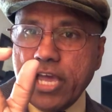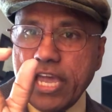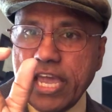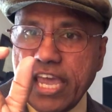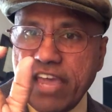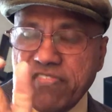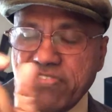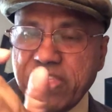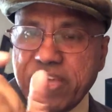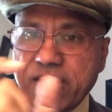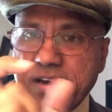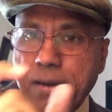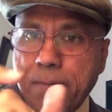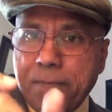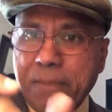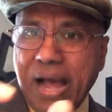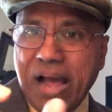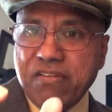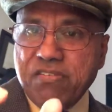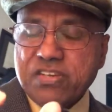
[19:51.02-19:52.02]
if there are
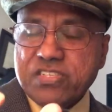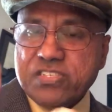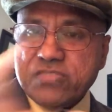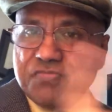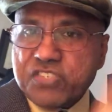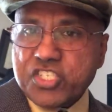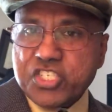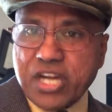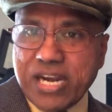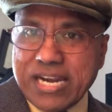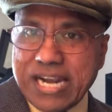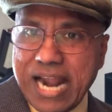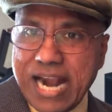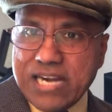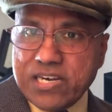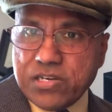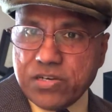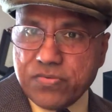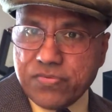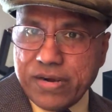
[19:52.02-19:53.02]
powers which are
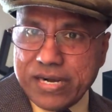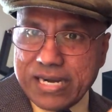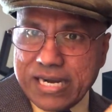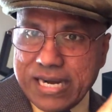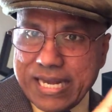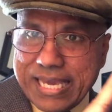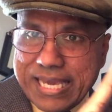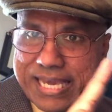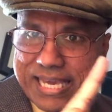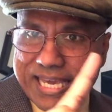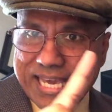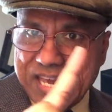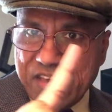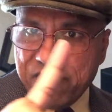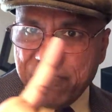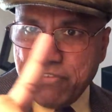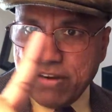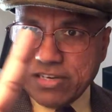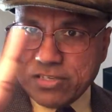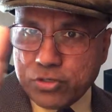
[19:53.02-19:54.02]
not directly
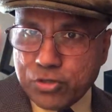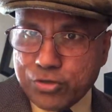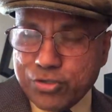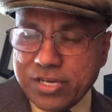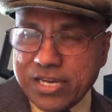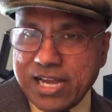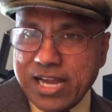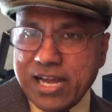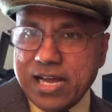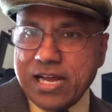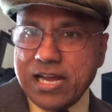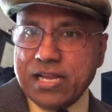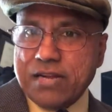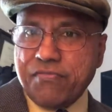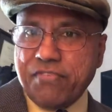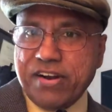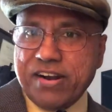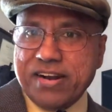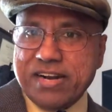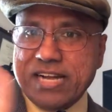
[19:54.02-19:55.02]
given to the
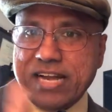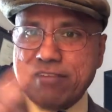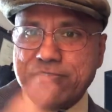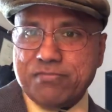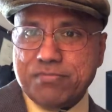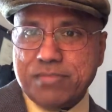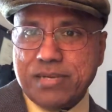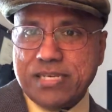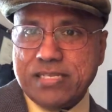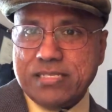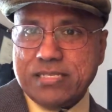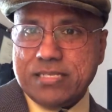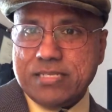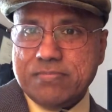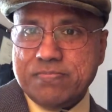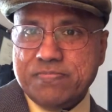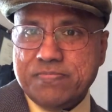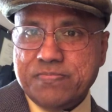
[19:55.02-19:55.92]
federal government,